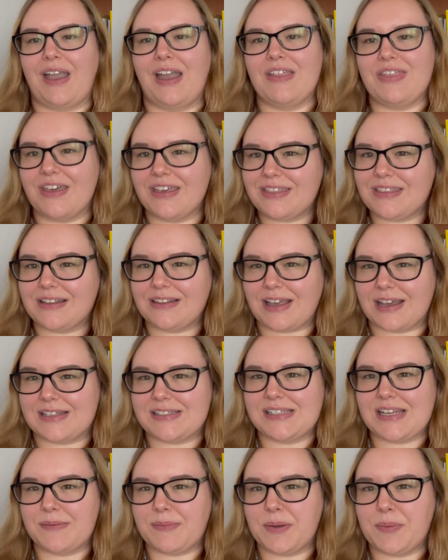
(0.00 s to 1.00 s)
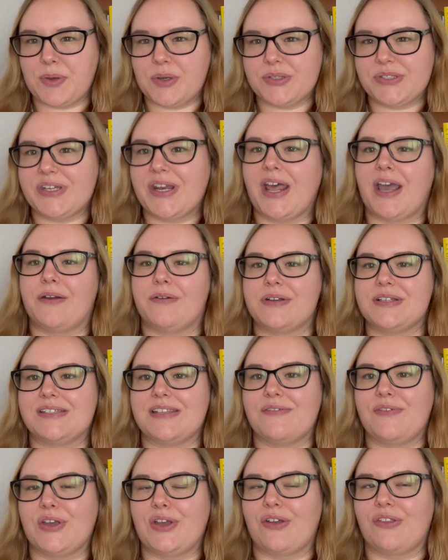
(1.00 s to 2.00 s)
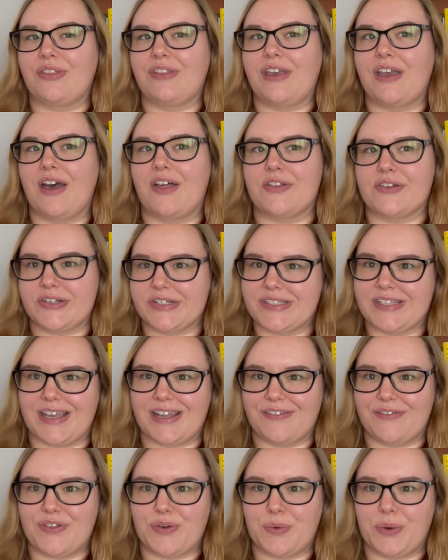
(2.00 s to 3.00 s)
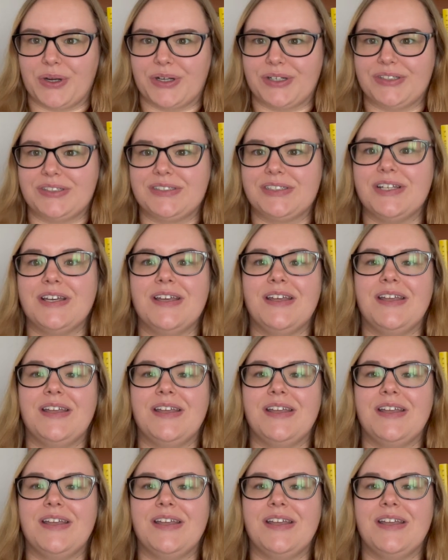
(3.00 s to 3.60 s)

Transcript: I think the last time I posted I was living on the other side of the world